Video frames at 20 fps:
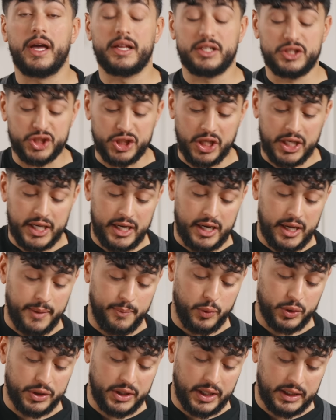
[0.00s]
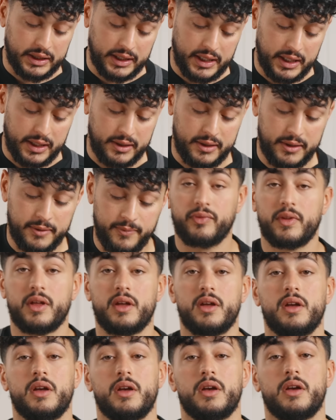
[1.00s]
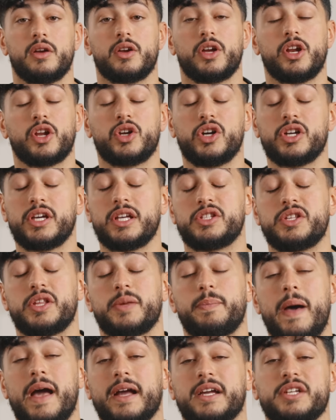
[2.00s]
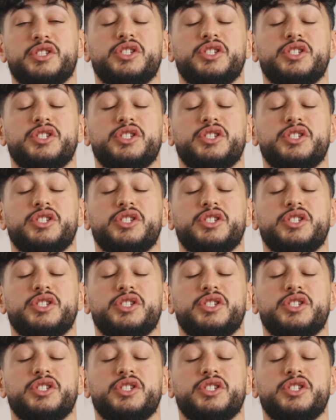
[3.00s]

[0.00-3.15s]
and shut it up with a lid. You're gonna cook it to the package